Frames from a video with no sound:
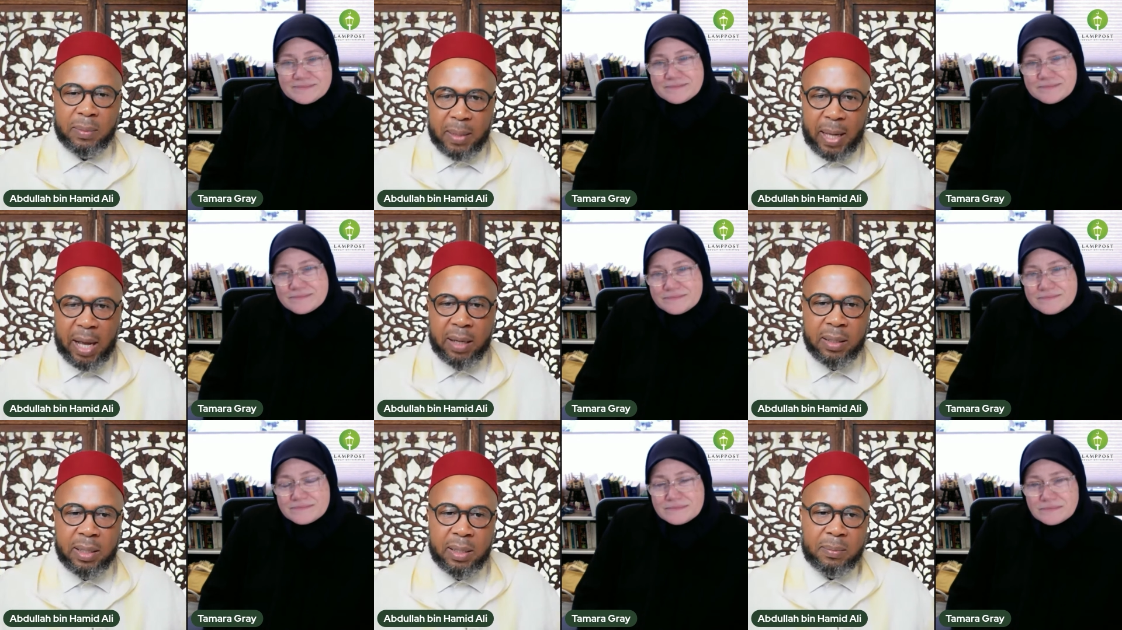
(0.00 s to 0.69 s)
Speaker 1: How
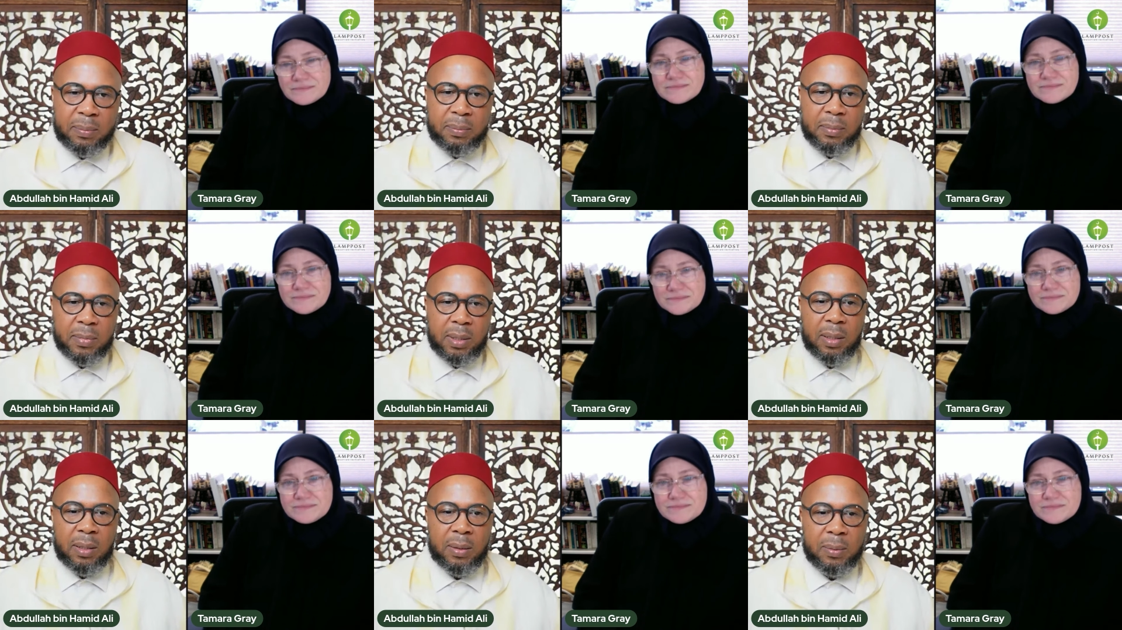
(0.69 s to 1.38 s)
did it, you
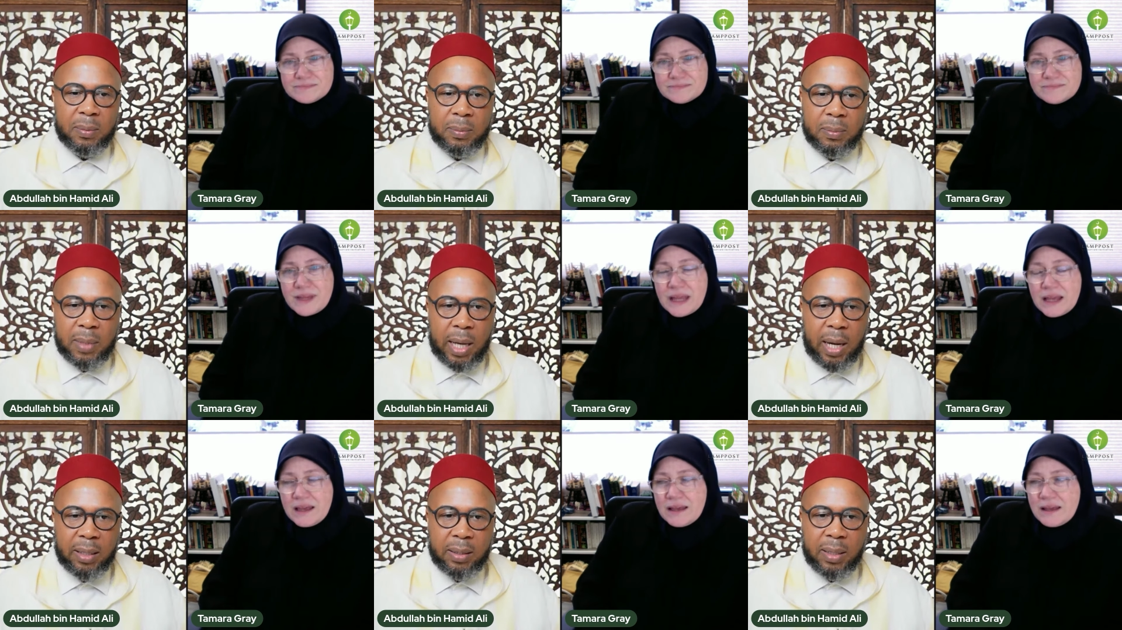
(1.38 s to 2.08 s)
know,
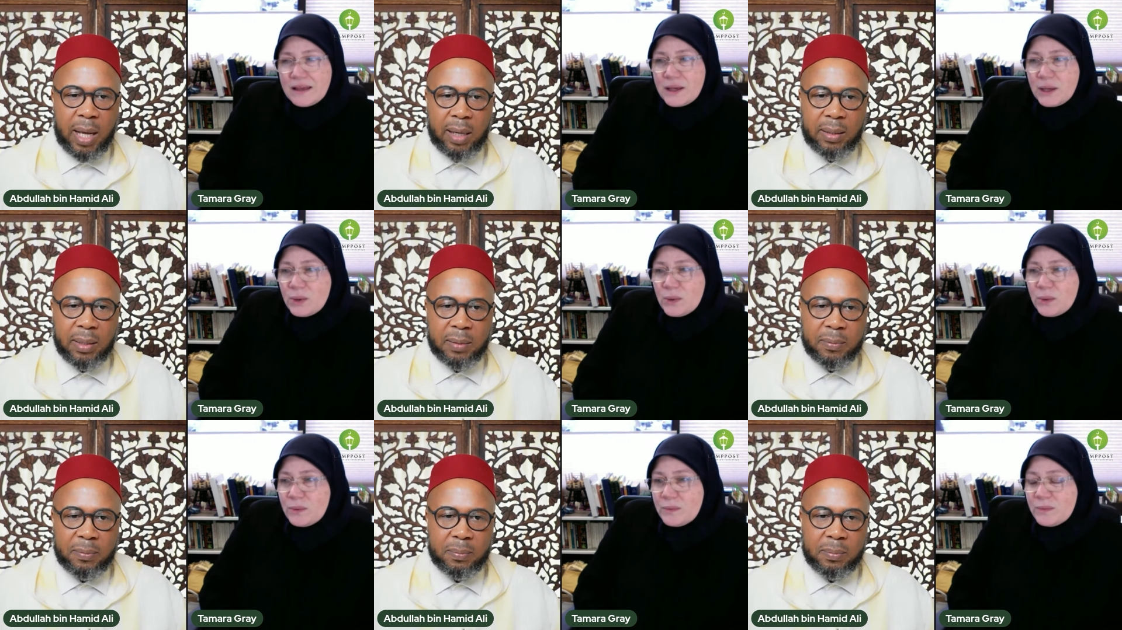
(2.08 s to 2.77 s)
how did, how did it
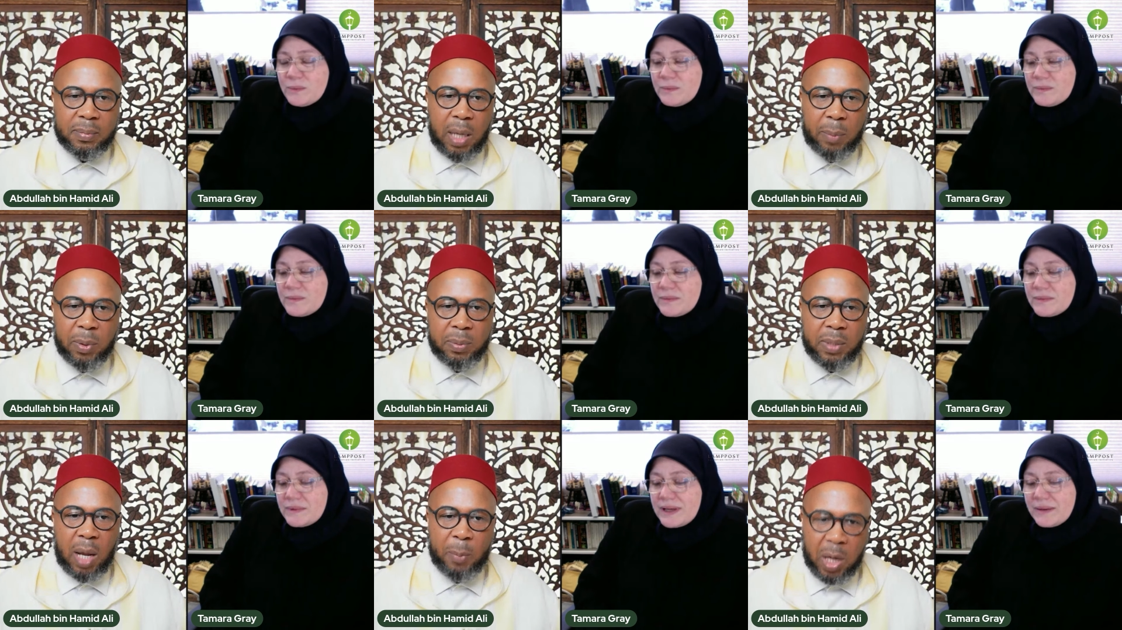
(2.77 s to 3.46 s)
come
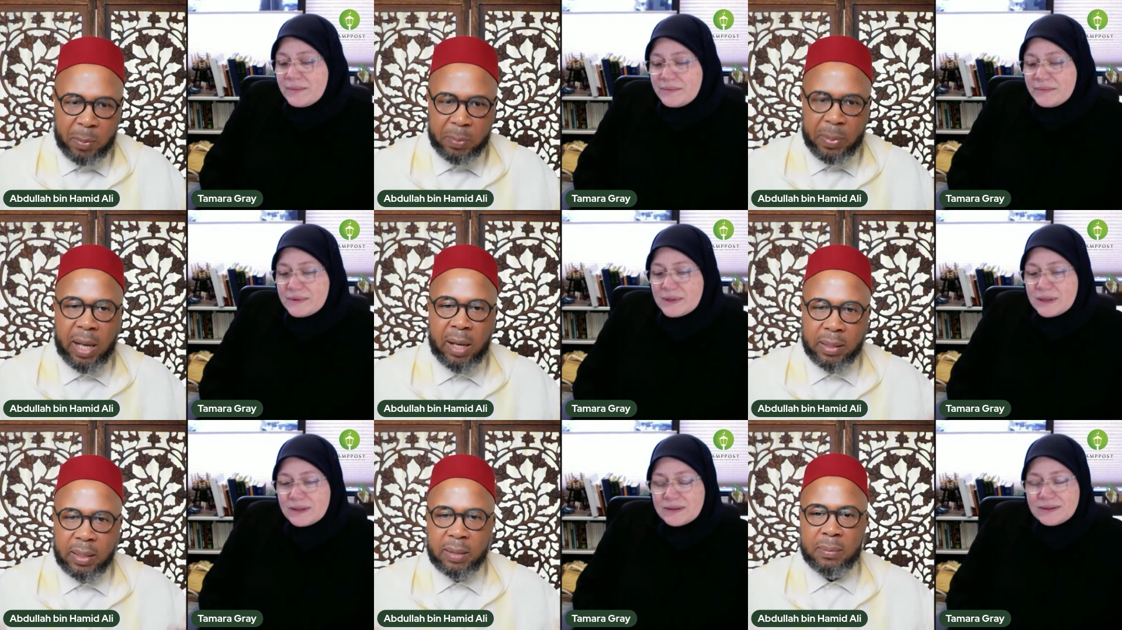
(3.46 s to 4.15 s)
come come
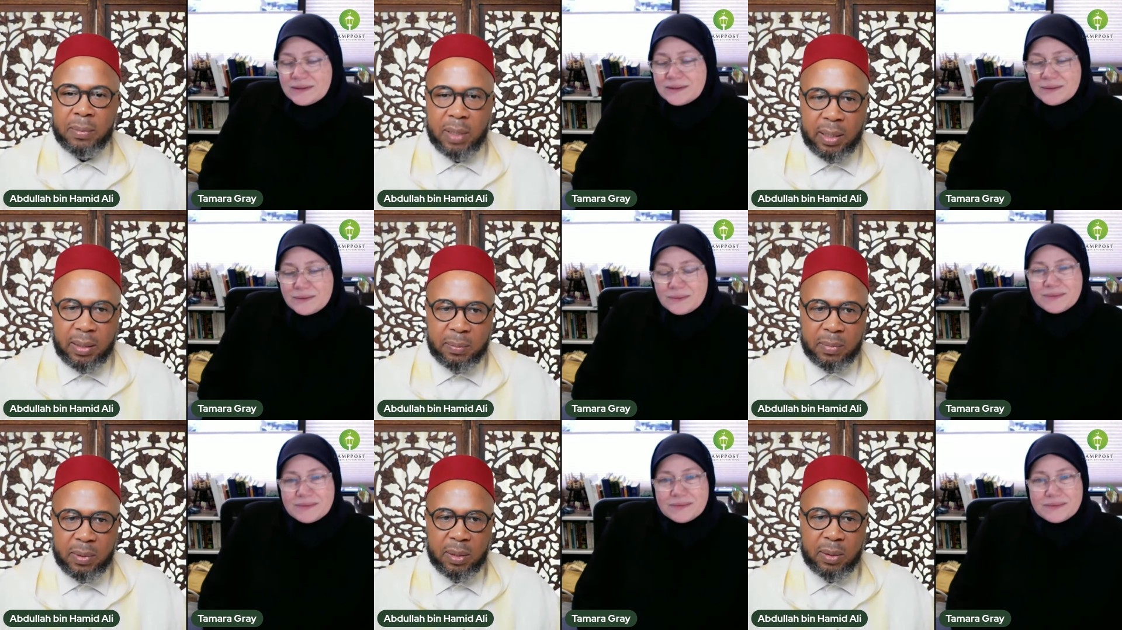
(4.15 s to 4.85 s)
about and and
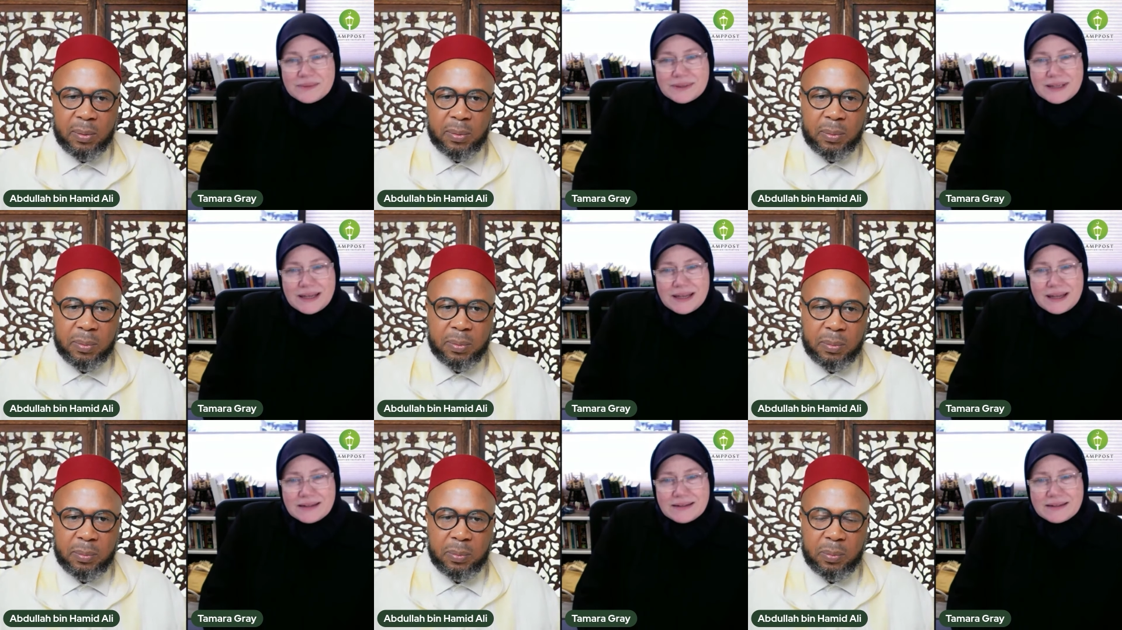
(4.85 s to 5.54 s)
you know
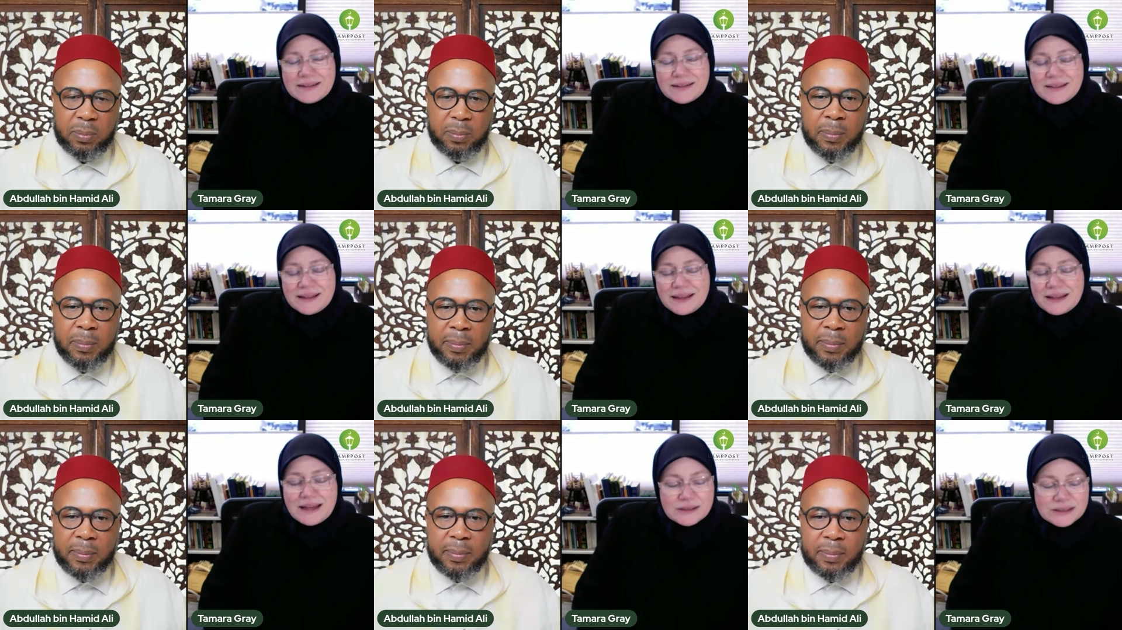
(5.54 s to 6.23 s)
Speaker 2: yeah
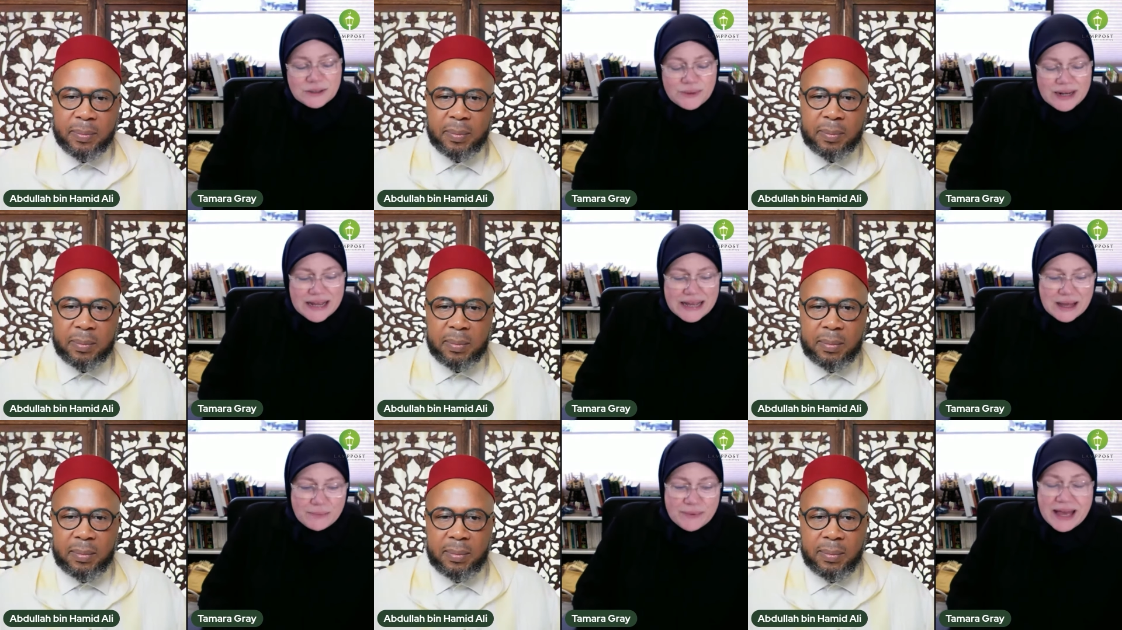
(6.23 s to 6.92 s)
yeah so when i
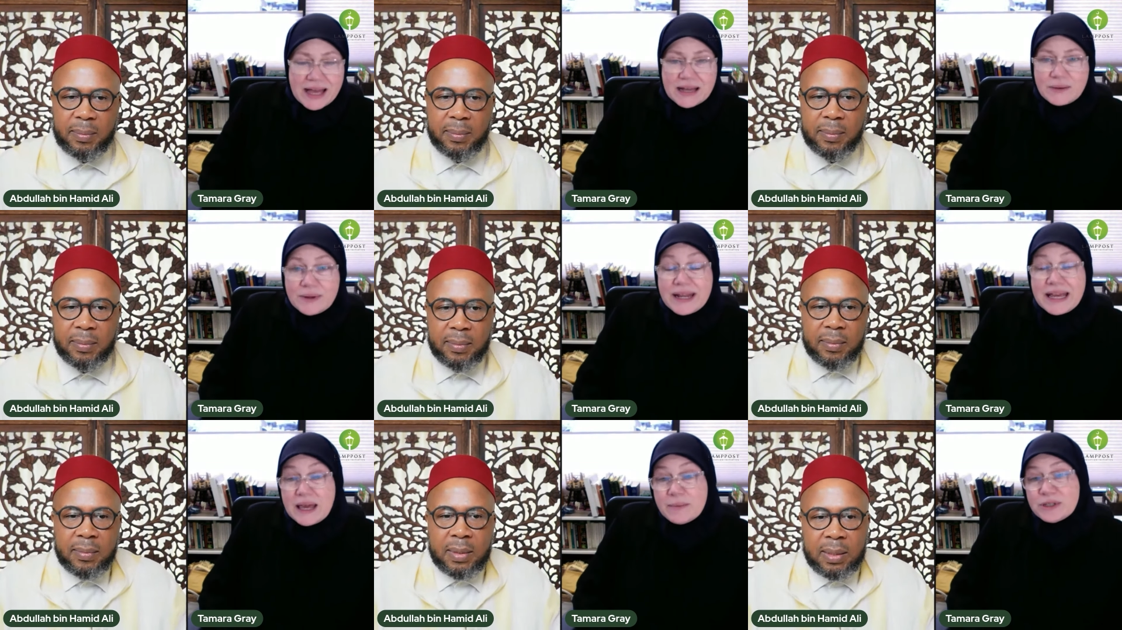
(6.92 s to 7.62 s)
got back
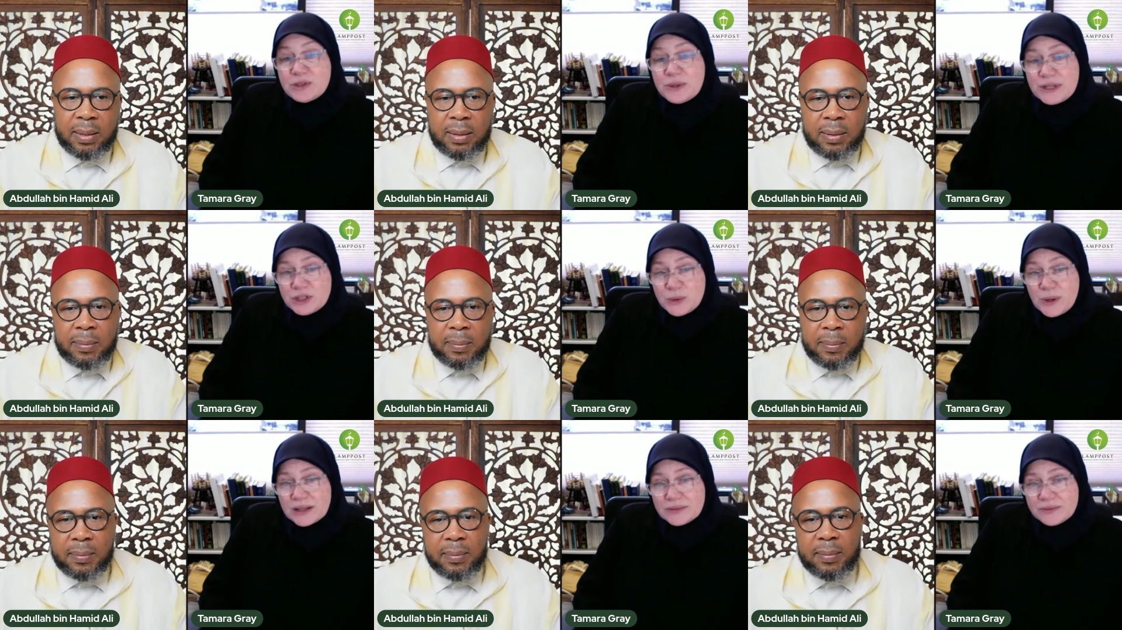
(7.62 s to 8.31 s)
when i came in 2012